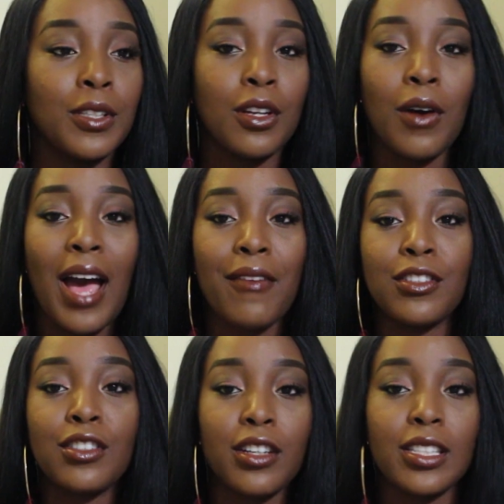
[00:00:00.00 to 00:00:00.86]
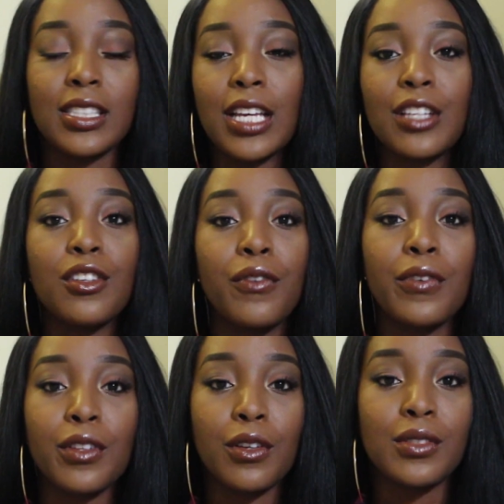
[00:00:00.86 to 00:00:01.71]
you know, have a certain skin tone
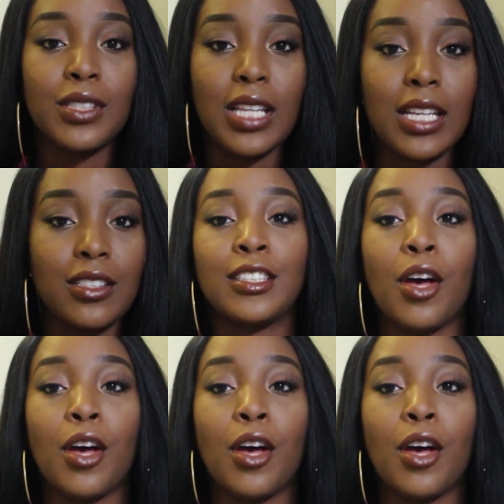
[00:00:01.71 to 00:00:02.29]
for those things.